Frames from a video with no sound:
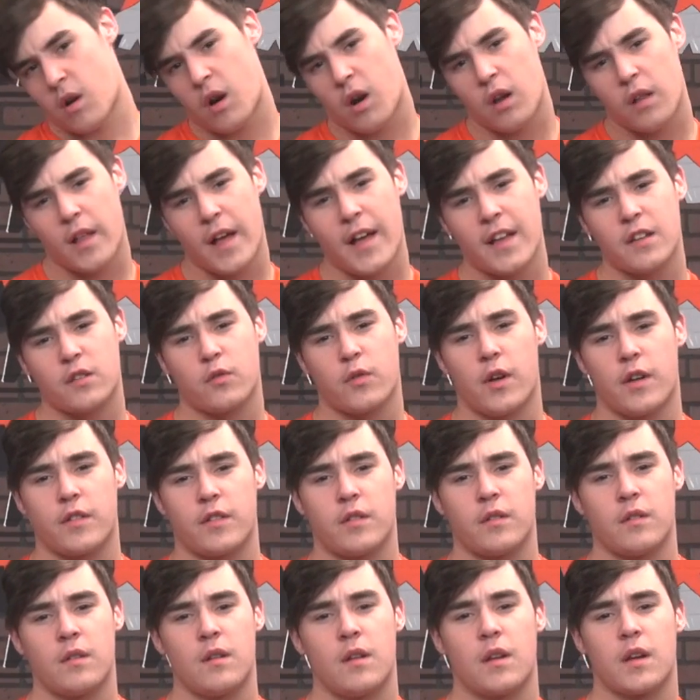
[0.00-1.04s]
Our last
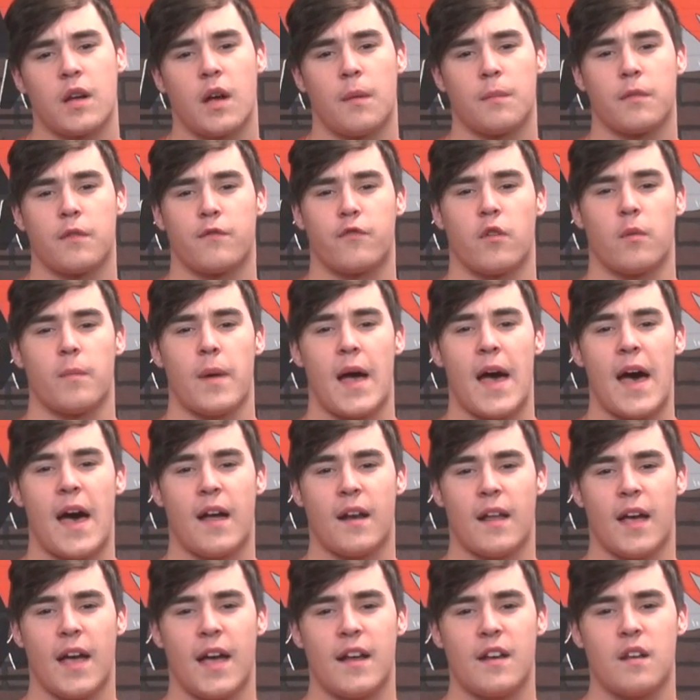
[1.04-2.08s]
question comes from
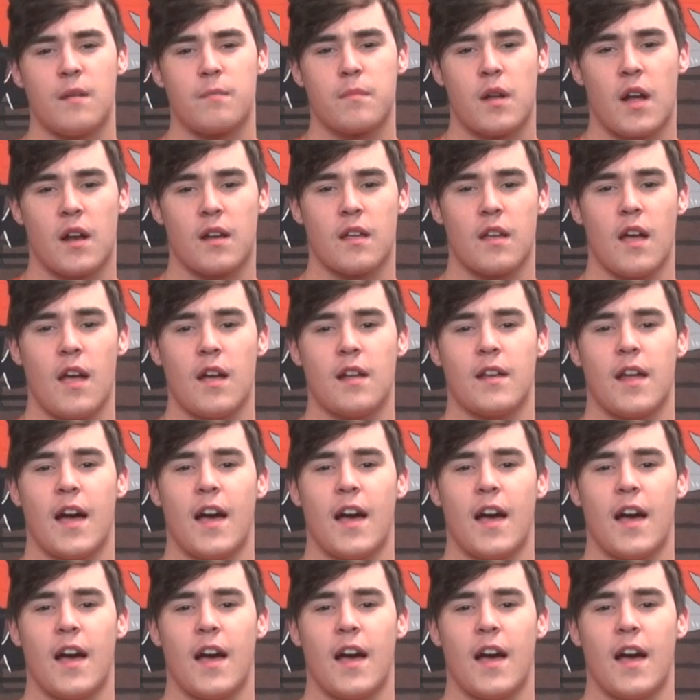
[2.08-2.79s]
@AW98